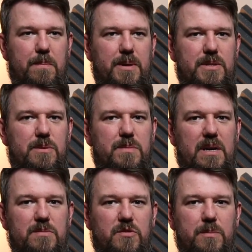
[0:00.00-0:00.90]
But
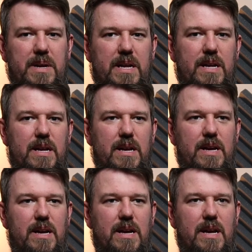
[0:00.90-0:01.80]
sometimes for me,
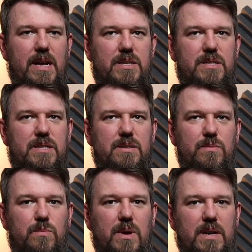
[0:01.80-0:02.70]
it's
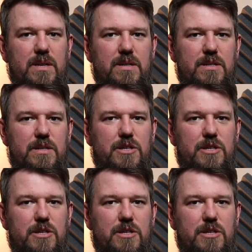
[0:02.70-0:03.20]
when